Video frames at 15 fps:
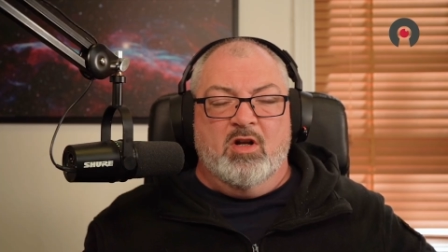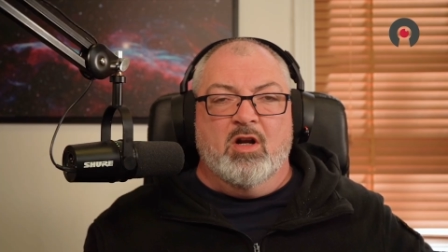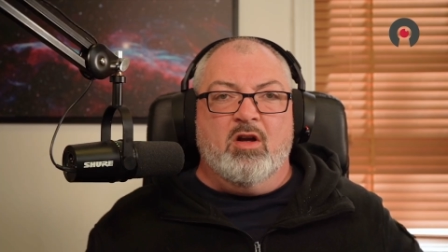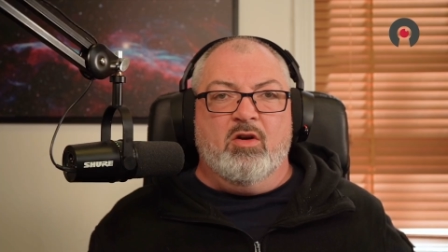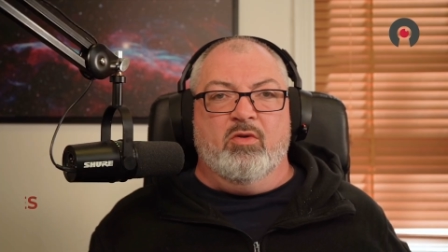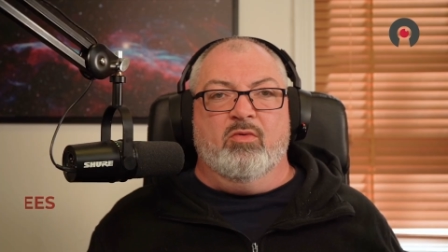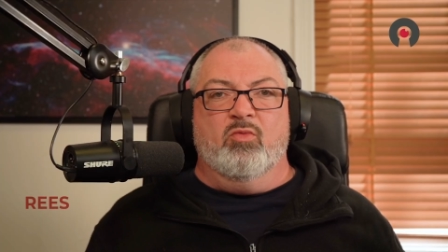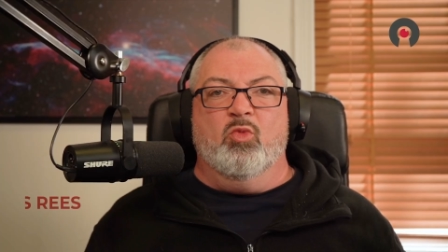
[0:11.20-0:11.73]

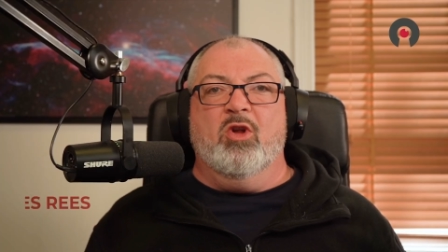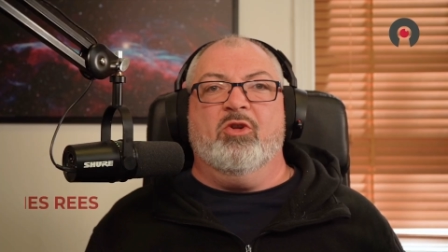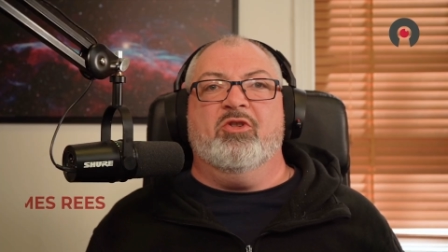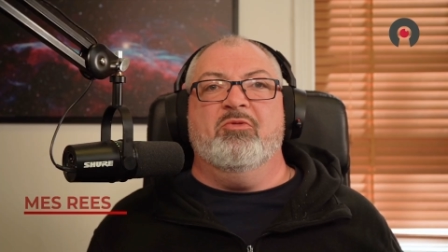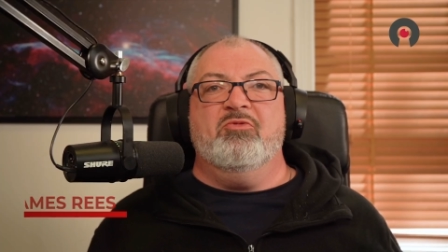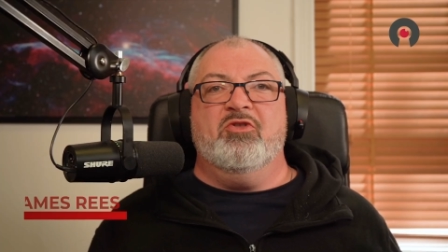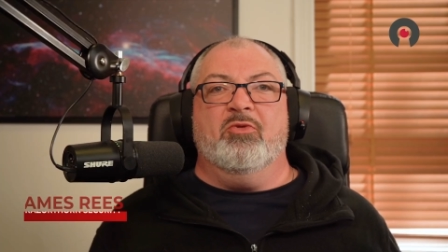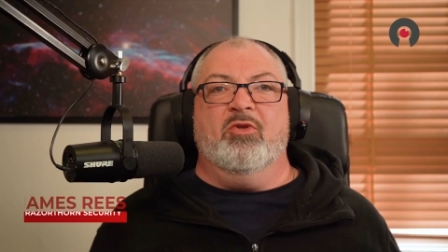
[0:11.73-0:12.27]
Hello and
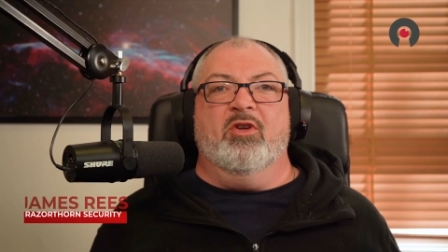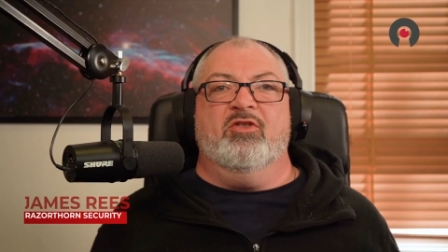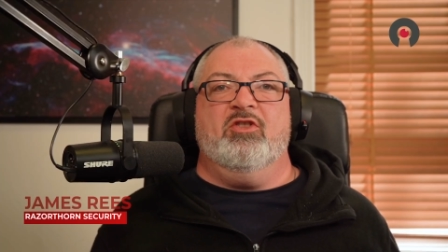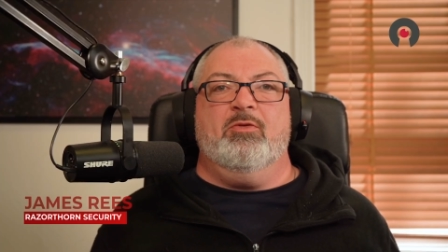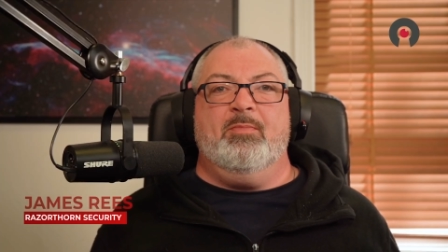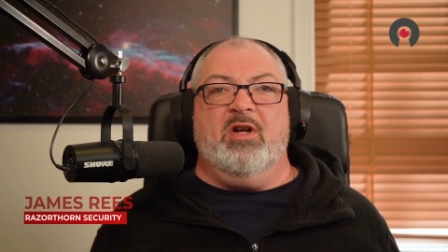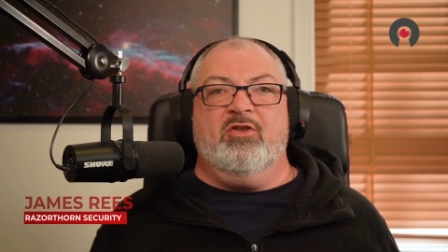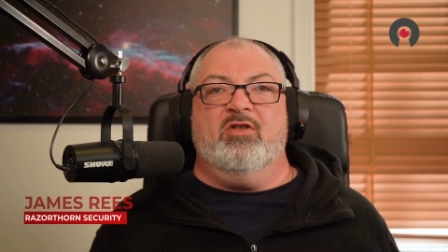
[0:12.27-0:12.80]
welcome to a
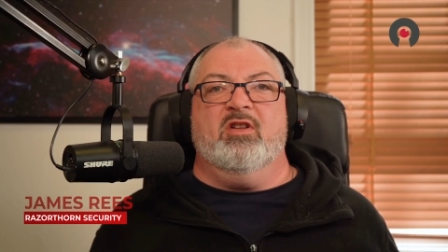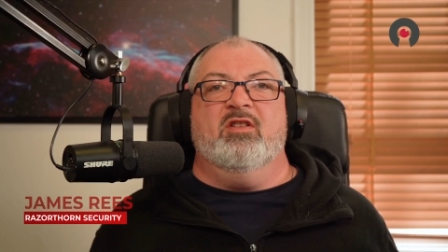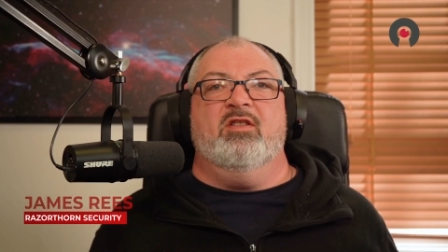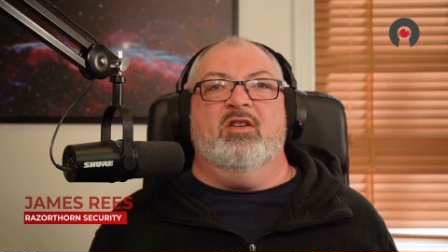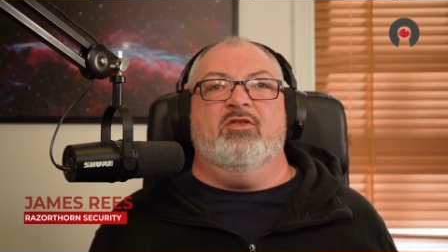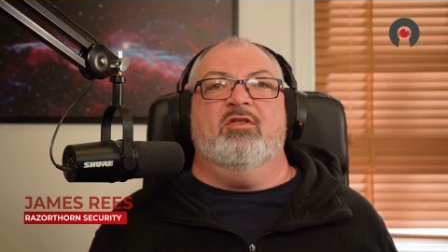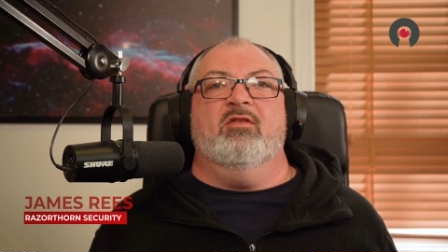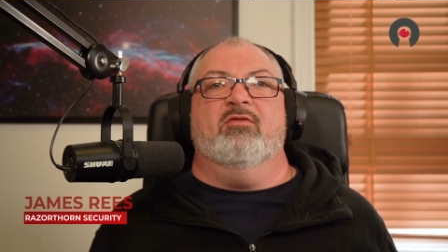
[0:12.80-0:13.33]
special
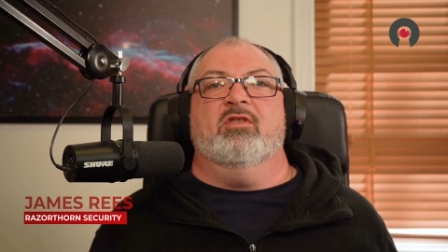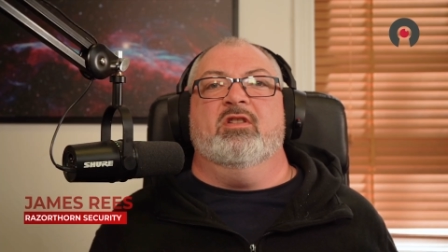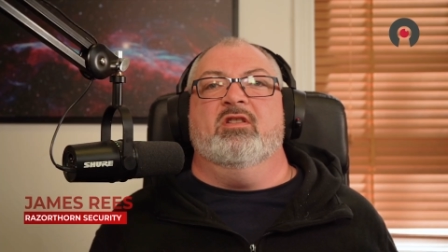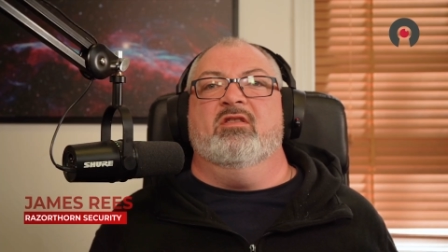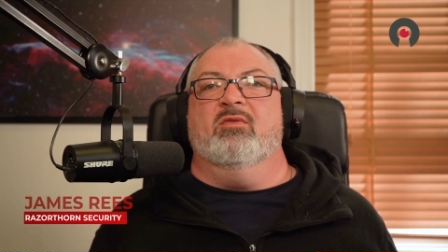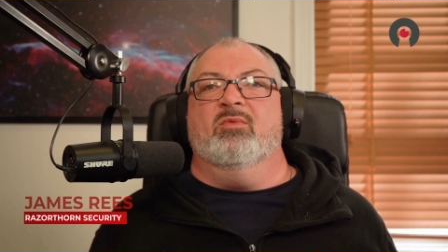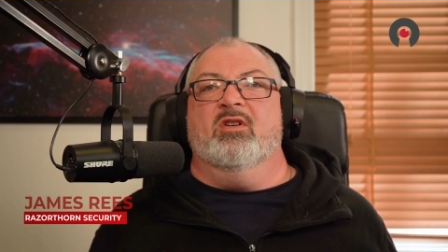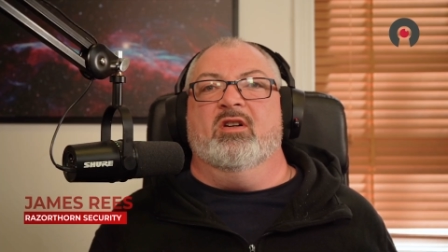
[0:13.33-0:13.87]
edition of
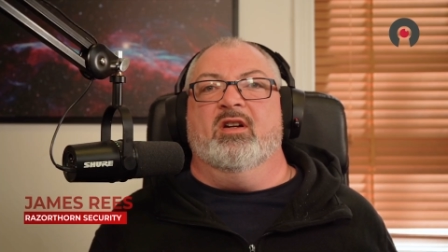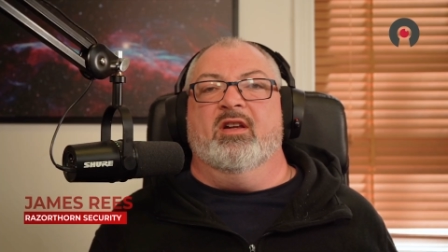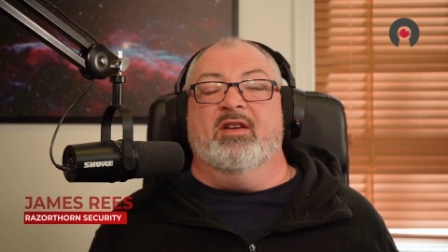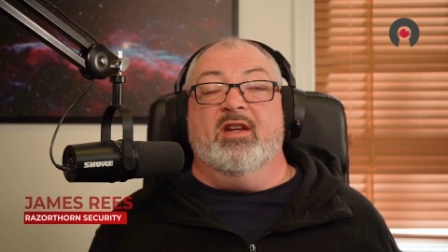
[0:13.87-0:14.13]
RazorWire.